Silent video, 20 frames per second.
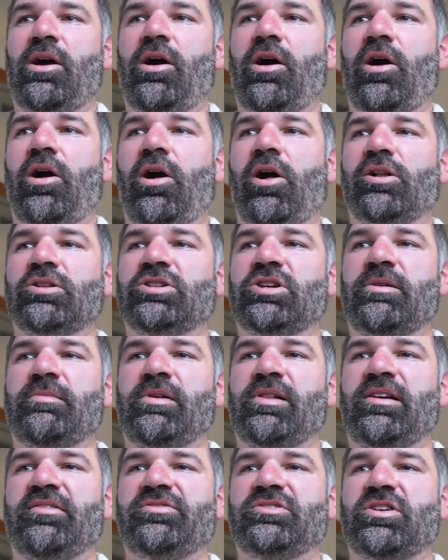All
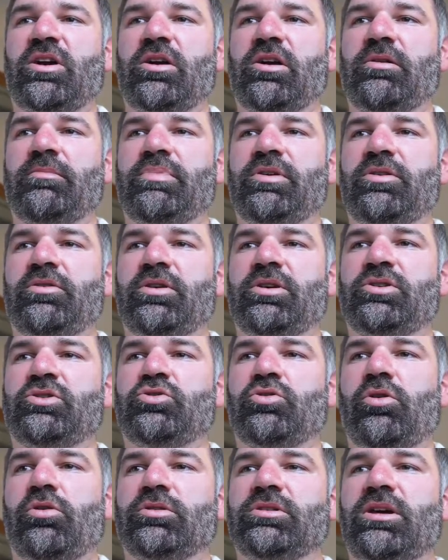turbolifts are
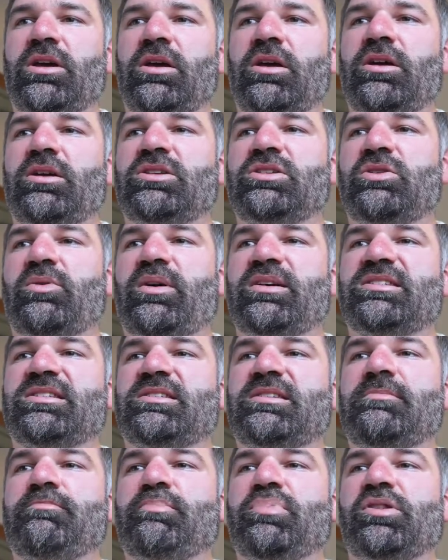computer-controlled, so a
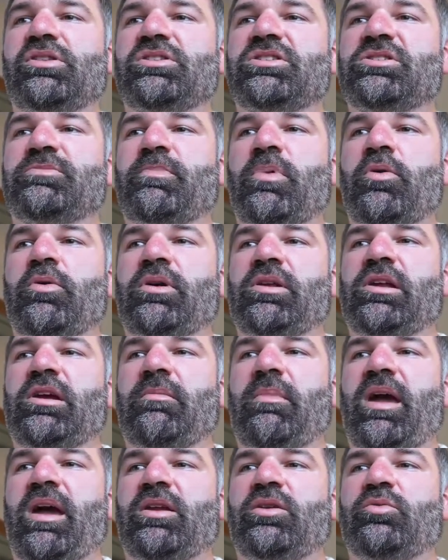simple spoken
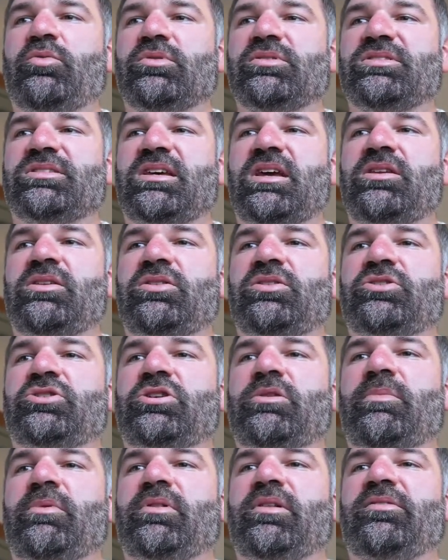command will send the
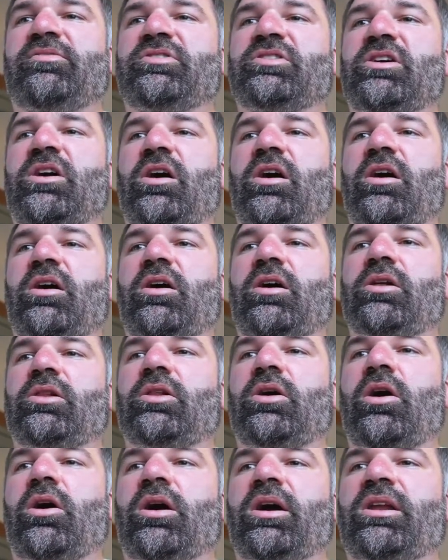turbolift car
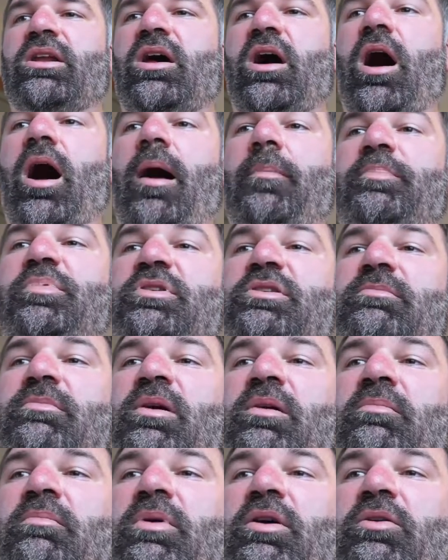along an
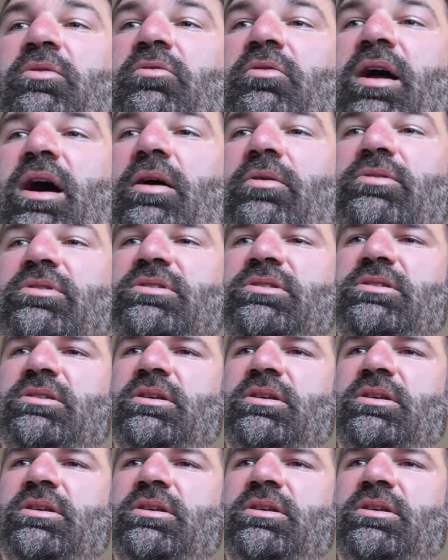optimum route